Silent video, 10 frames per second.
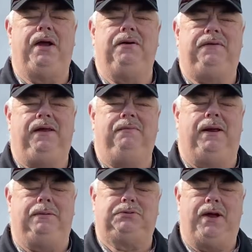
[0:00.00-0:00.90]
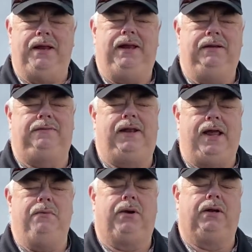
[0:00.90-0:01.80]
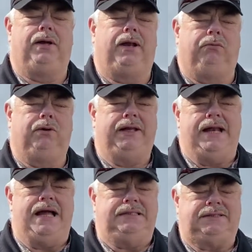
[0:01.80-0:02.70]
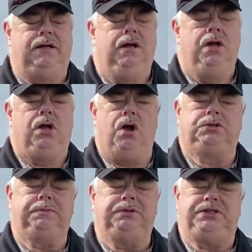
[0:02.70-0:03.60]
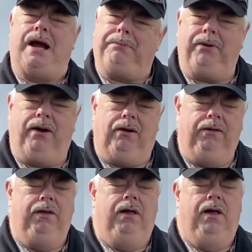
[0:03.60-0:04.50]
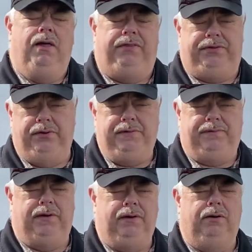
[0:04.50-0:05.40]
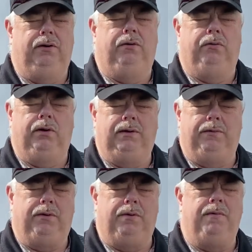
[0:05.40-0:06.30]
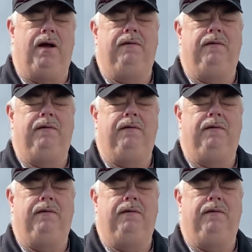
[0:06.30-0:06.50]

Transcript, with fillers: Guaranty. My name's Randy. Today we're going to look at a really nice Coachmen Chaparral 30 foot rear living room